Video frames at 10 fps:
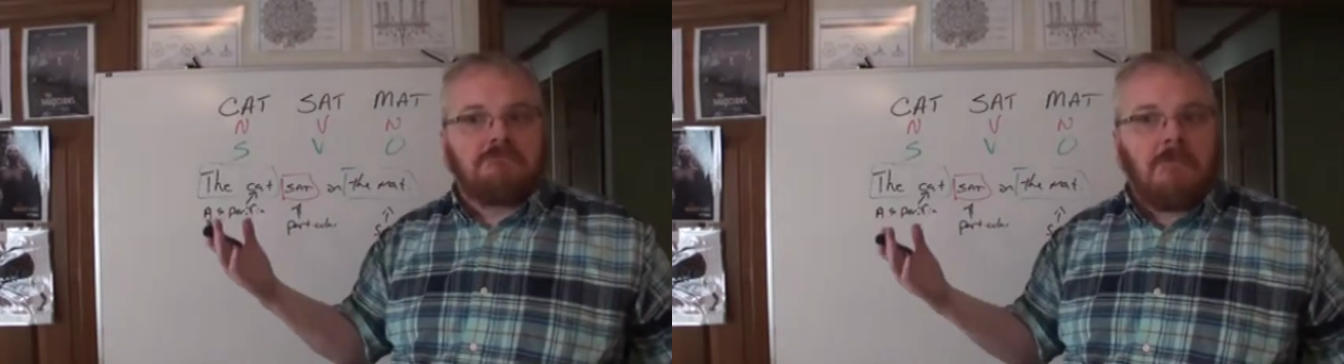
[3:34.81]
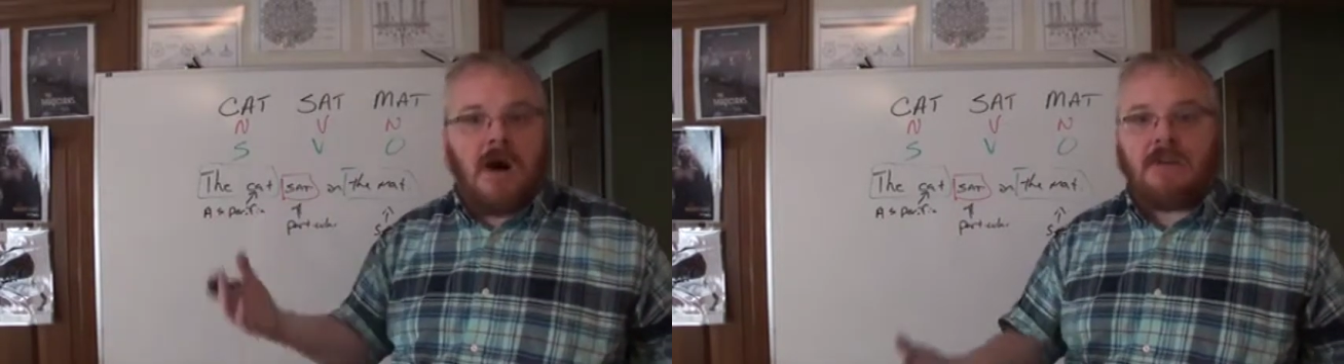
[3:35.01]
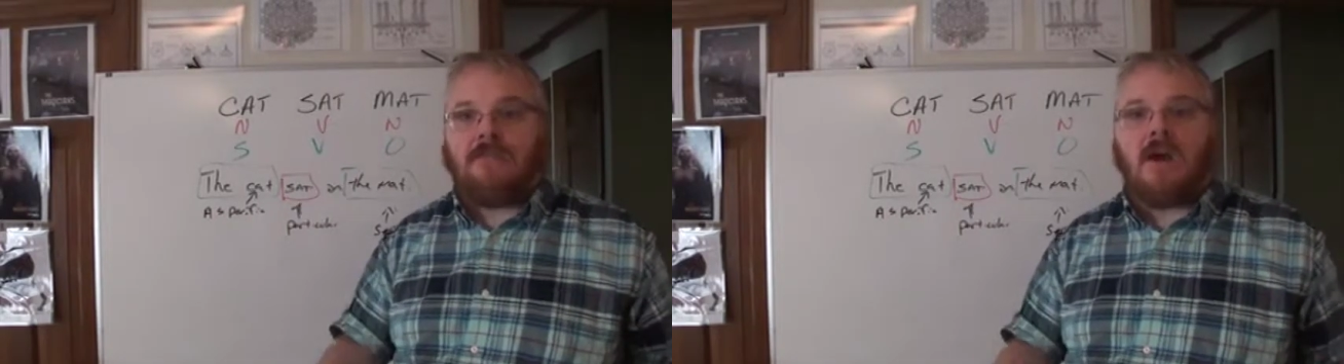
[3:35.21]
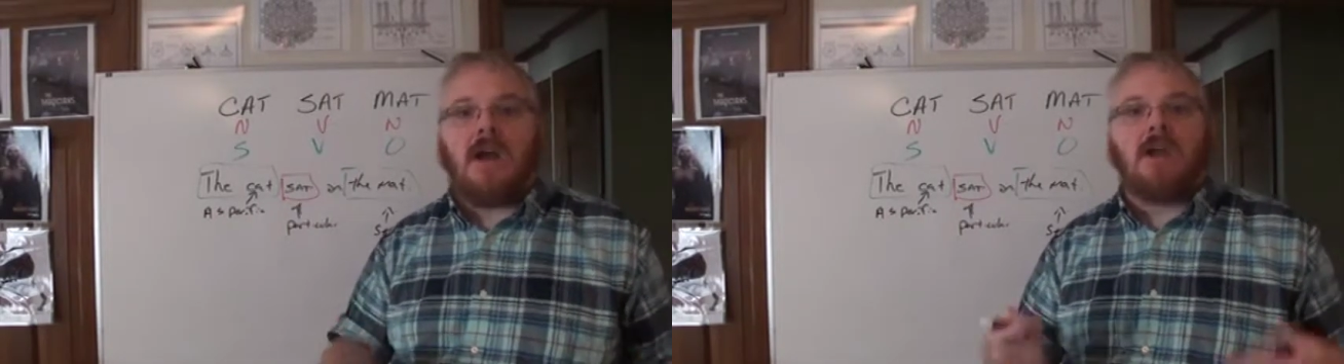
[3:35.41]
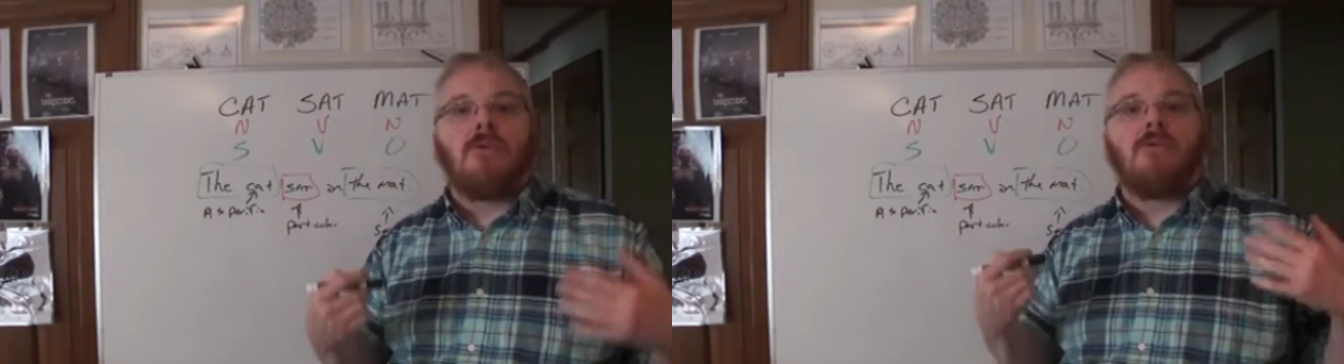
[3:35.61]

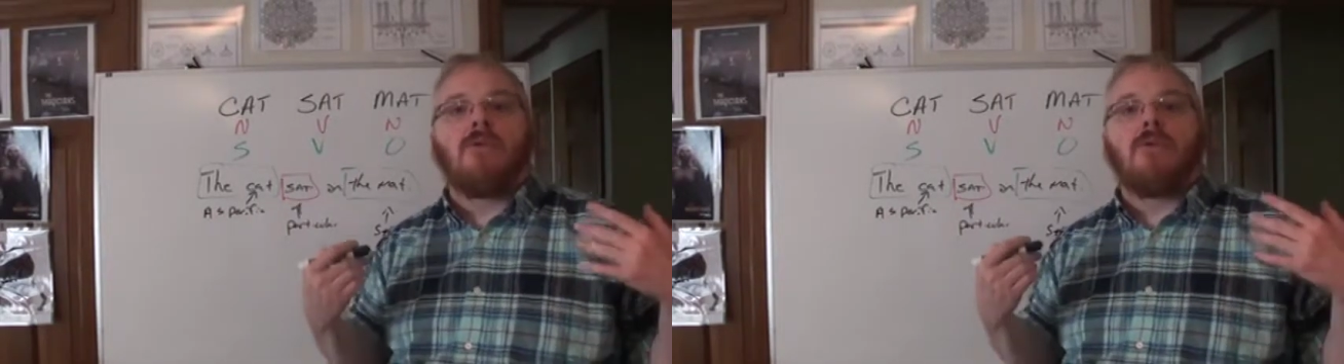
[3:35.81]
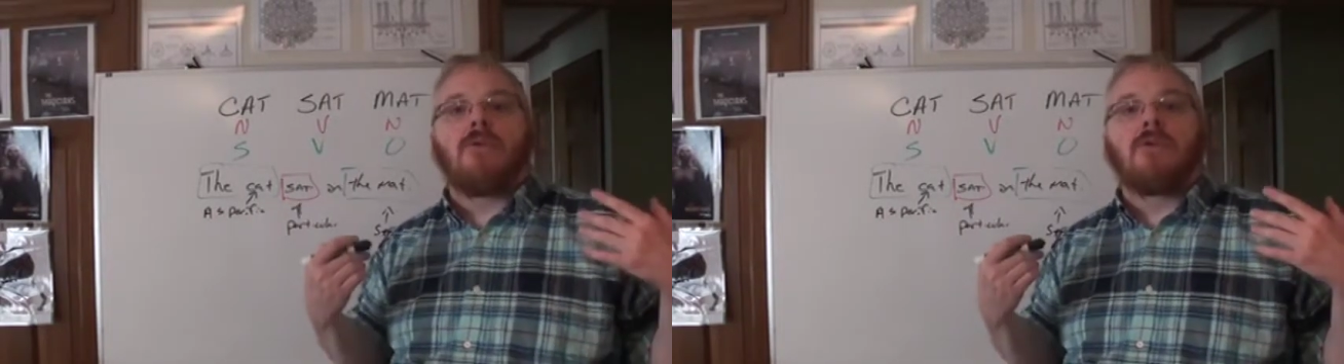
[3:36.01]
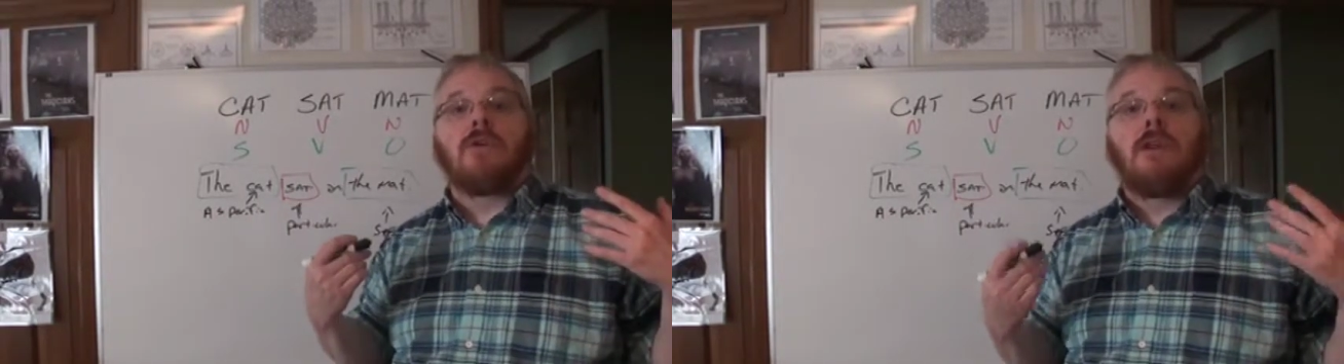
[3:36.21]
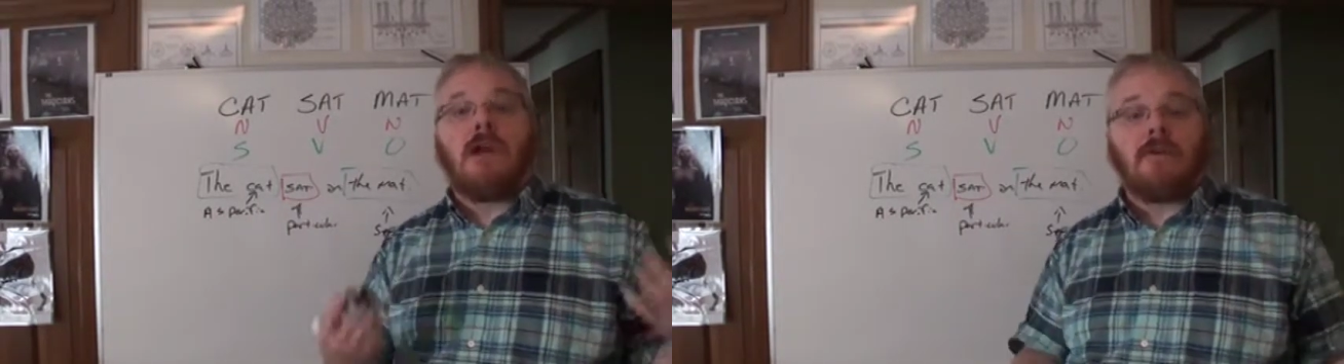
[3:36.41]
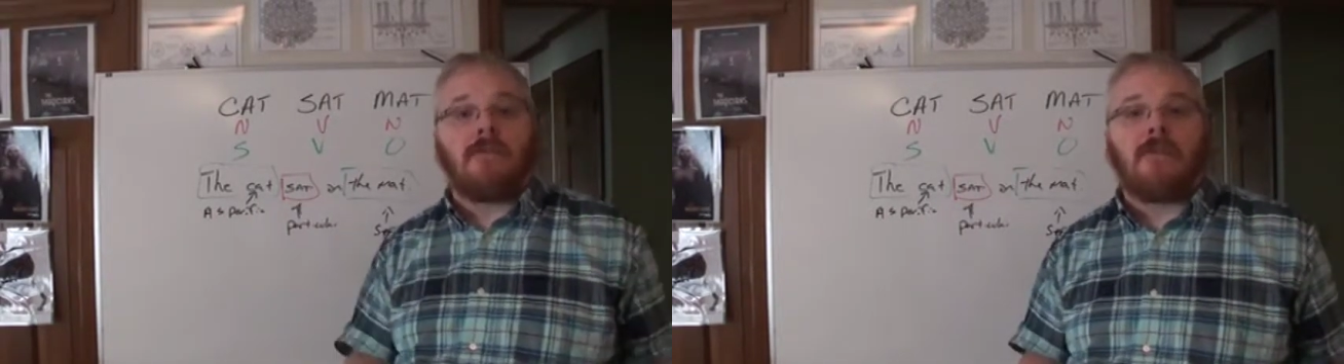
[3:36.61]
modify or
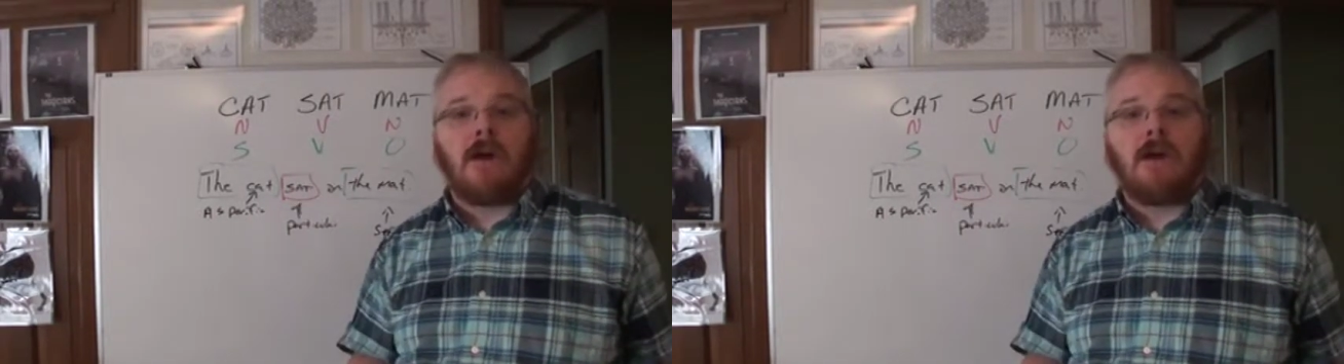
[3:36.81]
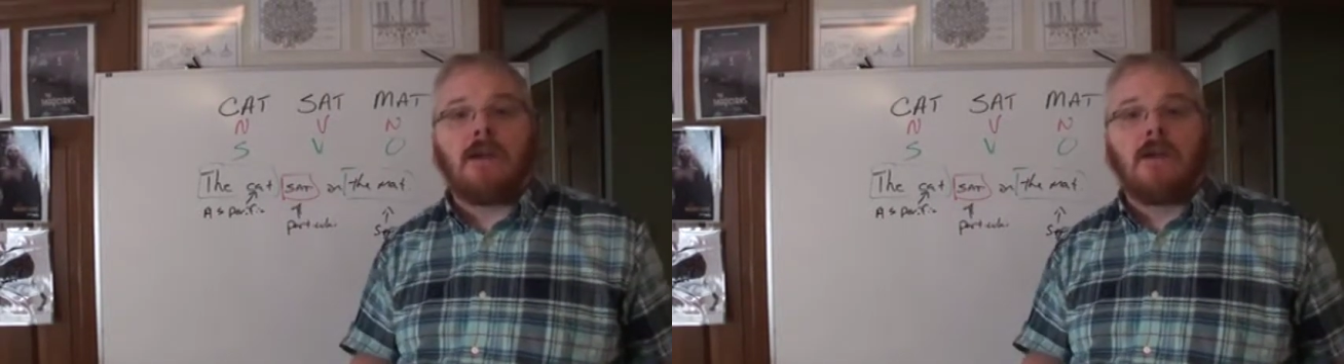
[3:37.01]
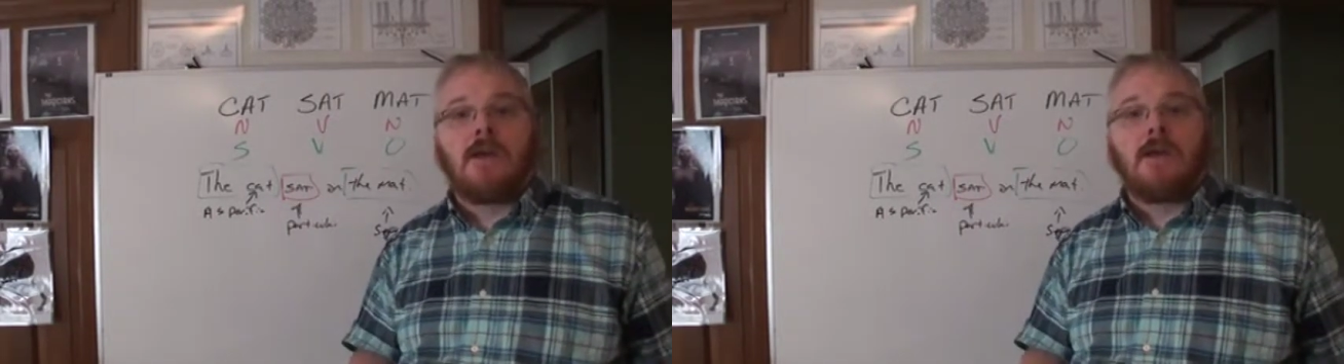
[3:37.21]
clarify